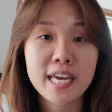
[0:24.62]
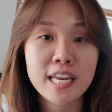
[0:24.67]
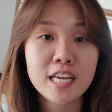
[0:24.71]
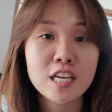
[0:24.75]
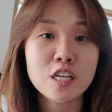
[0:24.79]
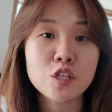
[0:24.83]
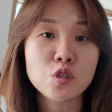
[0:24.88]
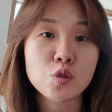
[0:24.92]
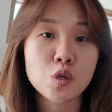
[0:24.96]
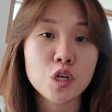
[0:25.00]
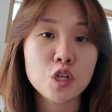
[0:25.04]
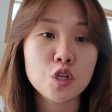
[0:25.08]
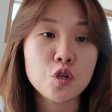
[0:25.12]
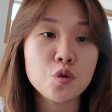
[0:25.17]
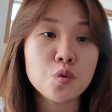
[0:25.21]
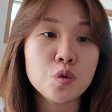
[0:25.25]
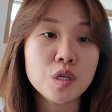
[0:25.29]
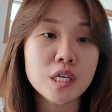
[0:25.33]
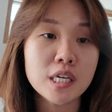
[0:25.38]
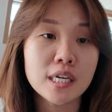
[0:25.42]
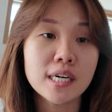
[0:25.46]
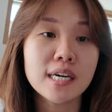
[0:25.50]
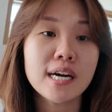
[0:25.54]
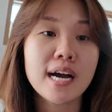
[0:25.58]
heading into a
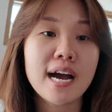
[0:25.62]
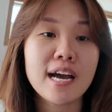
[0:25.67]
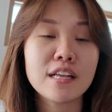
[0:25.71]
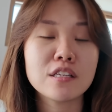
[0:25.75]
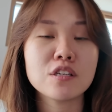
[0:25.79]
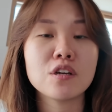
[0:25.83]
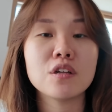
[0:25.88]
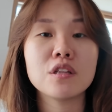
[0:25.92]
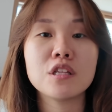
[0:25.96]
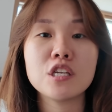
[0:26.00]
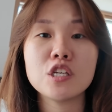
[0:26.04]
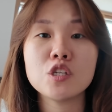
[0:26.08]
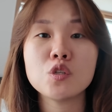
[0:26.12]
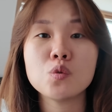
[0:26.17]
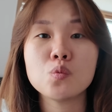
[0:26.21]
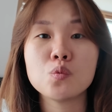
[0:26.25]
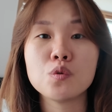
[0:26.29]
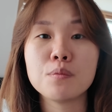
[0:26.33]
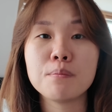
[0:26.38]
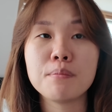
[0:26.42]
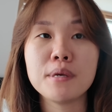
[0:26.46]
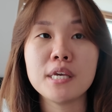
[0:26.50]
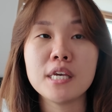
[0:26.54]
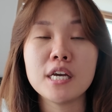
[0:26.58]
new year, I thought this
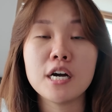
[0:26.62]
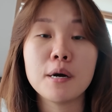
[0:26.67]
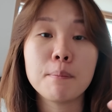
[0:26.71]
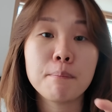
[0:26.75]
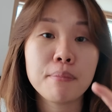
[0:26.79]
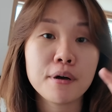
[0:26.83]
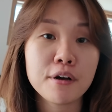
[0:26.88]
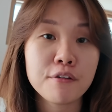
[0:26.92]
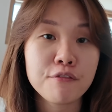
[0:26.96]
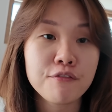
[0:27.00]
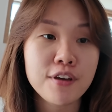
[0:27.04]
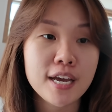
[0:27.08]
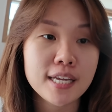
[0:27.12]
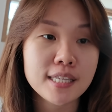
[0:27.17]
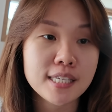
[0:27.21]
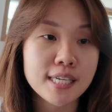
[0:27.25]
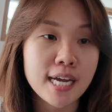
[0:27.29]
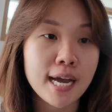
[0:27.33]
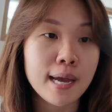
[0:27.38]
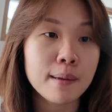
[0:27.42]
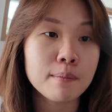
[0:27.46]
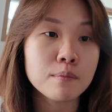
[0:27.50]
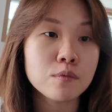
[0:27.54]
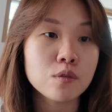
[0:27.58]
would be a perfect
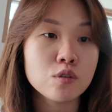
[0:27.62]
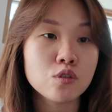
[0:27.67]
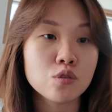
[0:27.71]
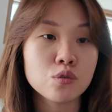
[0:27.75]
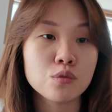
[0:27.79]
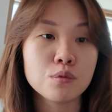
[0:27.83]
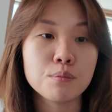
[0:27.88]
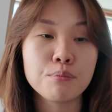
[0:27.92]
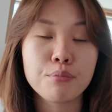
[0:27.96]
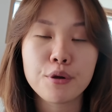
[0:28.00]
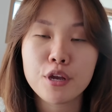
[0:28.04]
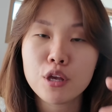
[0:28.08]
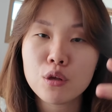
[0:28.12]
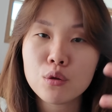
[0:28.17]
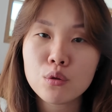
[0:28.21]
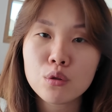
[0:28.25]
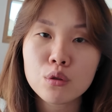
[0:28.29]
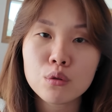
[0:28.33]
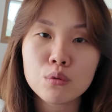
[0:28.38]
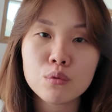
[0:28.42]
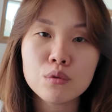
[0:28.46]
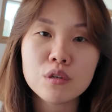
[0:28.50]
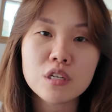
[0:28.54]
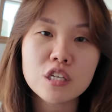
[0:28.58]
time to bring you
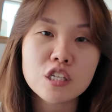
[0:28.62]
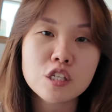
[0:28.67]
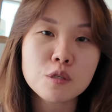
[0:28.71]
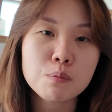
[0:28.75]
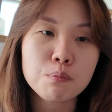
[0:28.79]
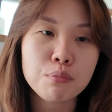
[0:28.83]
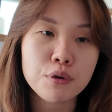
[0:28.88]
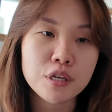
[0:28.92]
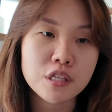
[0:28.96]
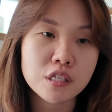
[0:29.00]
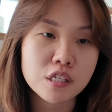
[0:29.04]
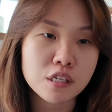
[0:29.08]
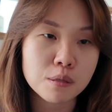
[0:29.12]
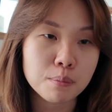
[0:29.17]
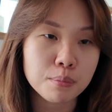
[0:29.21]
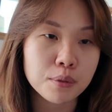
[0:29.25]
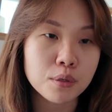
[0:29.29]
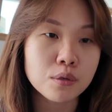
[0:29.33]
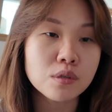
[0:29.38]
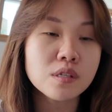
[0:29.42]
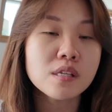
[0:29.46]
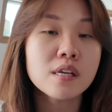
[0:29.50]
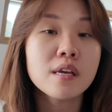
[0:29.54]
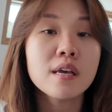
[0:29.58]
through these
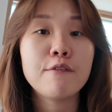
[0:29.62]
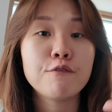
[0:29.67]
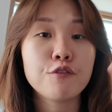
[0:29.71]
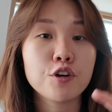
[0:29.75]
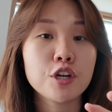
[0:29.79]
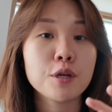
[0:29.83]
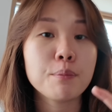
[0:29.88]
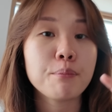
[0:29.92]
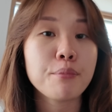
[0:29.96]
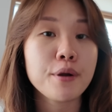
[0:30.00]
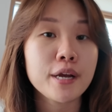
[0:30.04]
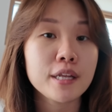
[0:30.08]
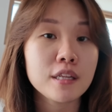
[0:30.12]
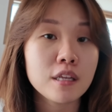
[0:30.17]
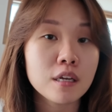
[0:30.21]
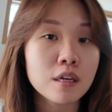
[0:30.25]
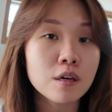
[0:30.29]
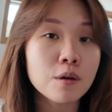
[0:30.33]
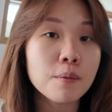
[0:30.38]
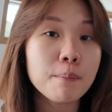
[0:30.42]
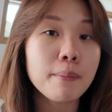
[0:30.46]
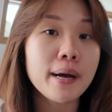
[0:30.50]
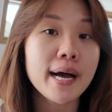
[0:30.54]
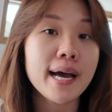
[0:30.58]
principles, and for the
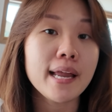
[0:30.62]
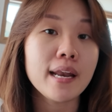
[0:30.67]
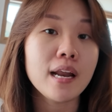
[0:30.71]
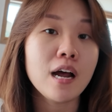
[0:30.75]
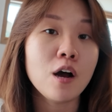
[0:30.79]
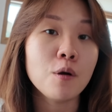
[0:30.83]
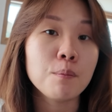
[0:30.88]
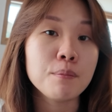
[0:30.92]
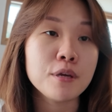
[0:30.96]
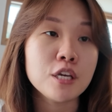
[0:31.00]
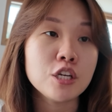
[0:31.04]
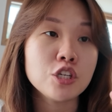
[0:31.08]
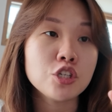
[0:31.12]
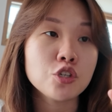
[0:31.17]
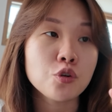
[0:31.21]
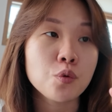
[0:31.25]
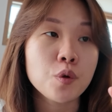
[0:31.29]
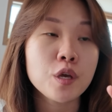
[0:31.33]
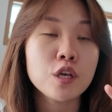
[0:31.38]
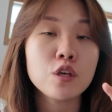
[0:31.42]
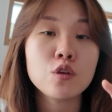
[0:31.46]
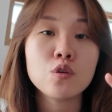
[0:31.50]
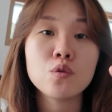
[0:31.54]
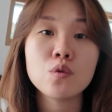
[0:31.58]
practical part, I'll be
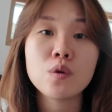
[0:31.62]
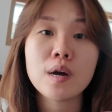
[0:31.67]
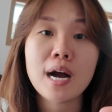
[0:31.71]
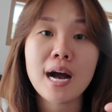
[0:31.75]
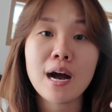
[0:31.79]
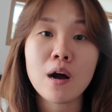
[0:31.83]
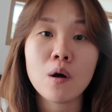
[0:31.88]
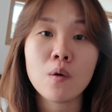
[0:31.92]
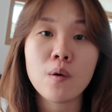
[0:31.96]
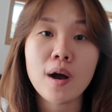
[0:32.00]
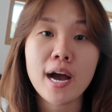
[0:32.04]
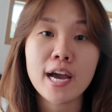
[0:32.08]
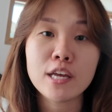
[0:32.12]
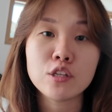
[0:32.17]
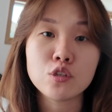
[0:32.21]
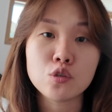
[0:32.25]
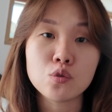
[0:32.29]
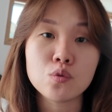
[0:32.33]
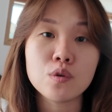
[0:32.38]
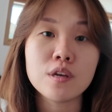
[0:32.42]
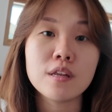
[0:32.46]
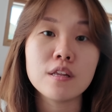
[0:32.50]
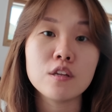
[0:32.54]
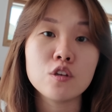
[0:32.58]
showing you how I
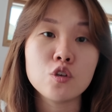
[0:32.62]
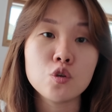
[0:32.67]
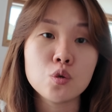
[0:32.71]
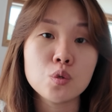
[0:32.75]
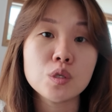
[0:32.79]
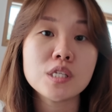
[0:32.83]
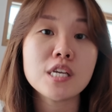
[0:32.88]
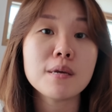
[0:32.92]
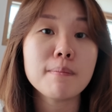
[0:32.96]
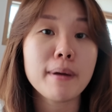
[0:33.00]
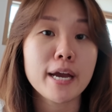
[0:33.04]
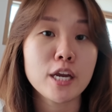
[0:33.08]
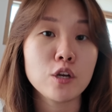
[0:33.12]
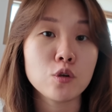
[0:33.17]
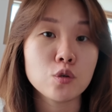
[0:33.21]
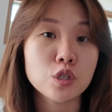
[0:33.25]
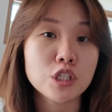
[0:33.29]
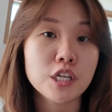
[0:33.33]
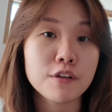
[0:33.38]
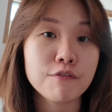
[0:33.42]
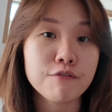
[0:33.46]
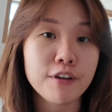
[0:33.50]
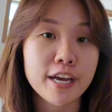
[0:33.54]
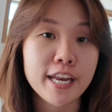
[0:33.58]
do it using my
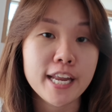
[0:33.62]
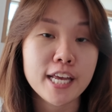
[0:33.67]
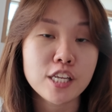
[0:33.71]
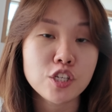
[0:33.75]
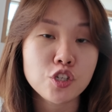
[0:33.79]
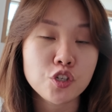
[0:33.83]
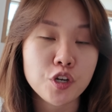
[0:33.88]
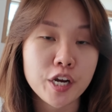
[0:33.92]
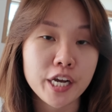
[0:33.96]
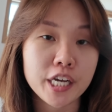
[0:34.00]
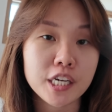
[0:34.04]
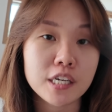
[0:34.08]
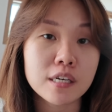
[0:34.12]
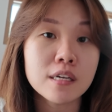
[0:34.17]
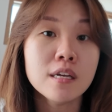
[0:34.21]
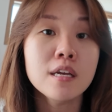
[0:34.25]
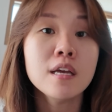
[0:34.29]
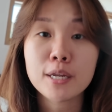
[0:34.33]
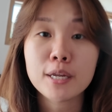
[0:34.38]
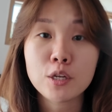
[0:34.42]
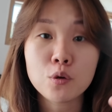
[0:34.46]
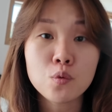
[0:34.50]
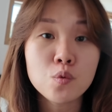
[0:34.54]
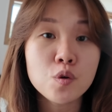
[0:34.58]
Notion finance tracker.
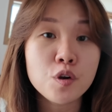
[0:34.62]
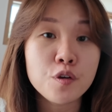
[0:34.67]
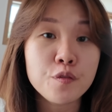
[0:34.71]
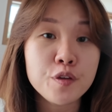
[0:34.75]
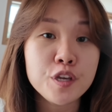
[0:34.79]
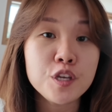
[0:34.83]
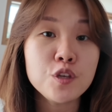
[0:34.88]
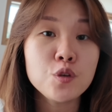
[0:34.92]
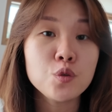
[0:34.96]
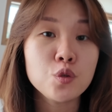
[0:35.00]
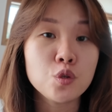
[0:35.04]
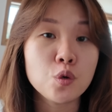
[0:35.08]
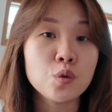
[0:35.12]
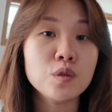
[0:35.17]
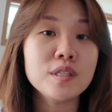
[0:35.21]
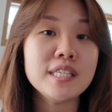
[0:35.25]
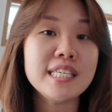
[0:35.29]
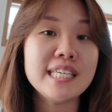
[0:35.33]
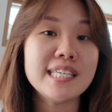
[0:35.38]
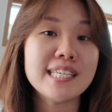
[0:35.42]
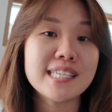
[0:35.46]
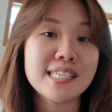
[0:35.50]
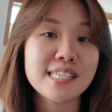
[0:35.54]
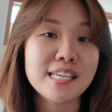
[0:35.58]
But don't worry, you don't
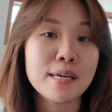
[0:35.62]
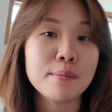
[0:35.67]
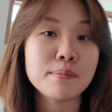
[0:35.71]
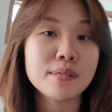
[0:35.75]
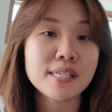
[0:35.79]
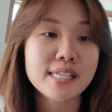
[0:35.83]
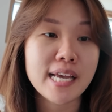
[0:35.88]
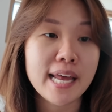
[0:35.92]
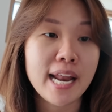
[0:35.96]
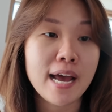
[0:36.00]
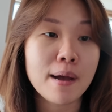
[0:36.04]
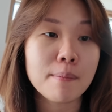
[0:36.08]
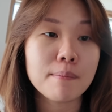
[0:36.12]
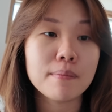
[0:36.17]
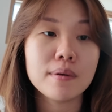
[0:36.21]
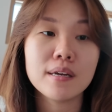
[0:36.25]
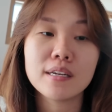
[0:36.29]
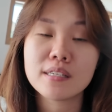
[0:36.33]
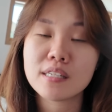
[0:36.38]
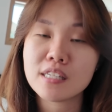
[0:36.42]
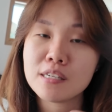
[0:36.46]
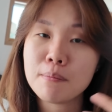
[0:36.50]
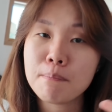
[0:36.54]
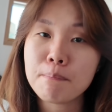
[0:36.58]
need the same setup.
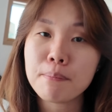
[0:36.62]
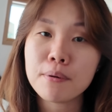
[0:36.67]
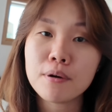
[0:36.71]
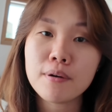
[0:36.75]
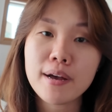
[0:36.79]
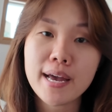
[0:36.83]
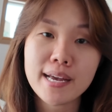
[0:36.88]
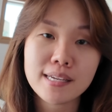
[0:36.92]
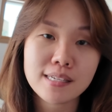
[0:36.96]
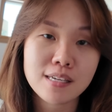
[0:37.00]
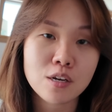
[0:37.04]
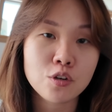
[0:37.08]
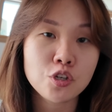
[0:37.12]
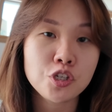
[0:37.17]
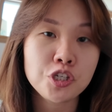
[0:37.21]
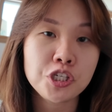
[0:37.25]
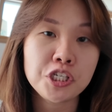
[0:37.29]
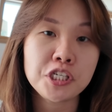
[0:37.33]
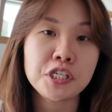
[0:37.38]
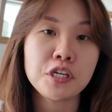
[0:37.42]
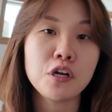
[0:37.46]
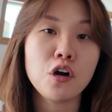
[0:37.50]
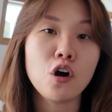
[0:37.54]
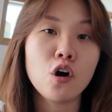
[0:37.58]
A simple Excel
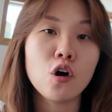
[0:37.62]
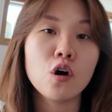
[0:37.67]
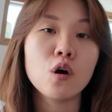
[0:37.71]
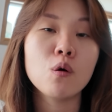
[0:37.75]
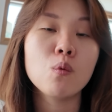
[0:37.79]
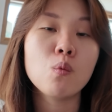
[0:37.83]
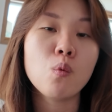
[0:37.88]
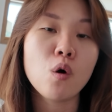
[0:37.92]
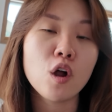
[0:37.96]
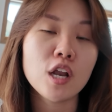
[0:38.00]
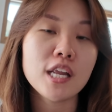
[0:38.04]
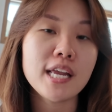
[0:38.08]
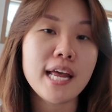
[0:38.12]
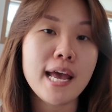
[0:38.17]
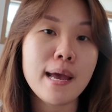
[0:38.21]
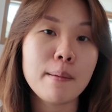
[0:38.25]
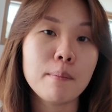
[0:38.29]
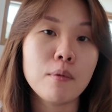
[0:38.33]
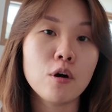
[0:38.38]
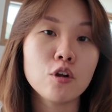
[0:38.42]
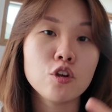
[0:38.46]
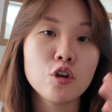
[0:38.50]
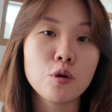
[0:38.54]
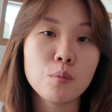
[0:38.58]
sheet or a wallet
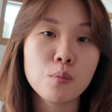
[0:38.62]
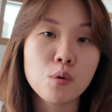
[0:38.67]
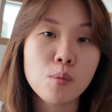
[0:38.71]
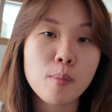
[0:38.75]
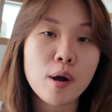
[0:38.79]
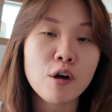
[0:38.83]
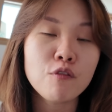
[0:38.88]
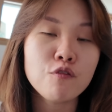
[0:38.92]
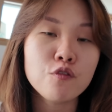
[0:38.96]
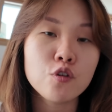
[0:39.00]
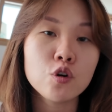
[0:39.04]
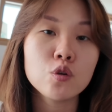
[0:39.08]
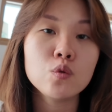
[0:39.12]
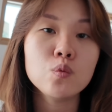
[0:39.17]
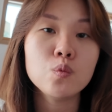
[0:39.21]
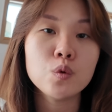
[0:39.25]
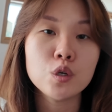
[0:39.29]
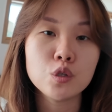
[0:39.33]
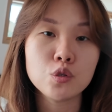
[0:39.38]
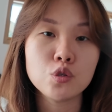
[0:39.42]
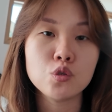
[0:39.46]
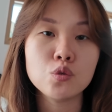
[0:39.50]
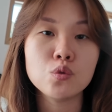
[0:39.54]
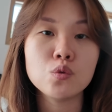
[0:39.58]
app on your mobile phone
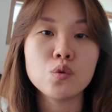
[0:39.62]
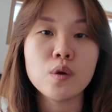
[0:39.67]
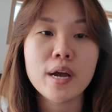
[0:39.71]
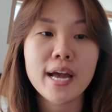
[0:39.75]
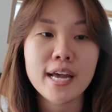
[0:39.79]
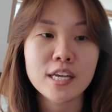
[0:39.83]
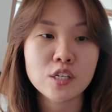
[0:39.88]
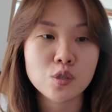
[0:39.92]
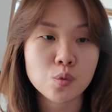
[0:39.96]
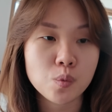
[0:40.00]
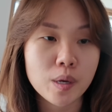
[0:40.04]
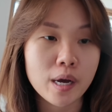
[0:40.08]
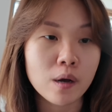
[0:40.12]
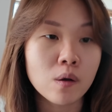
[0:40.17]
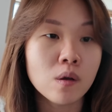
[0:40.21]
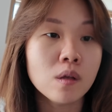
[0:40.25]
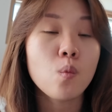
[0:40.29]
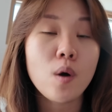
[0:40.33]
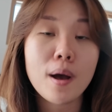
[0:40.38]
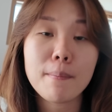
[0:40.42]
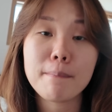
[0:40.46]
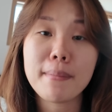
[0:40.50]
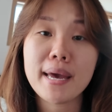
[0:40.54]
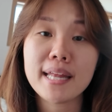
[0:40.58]
will do as well.
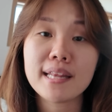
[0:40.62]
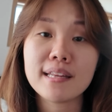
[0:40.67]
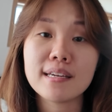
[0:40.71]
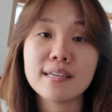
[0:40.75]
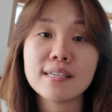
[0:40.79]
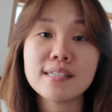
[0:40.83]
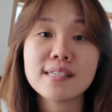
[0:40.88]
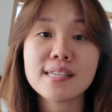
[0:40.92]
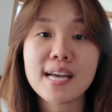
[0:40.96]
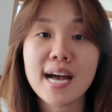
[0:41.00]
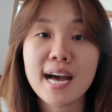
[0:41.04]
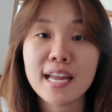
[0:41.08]
What matters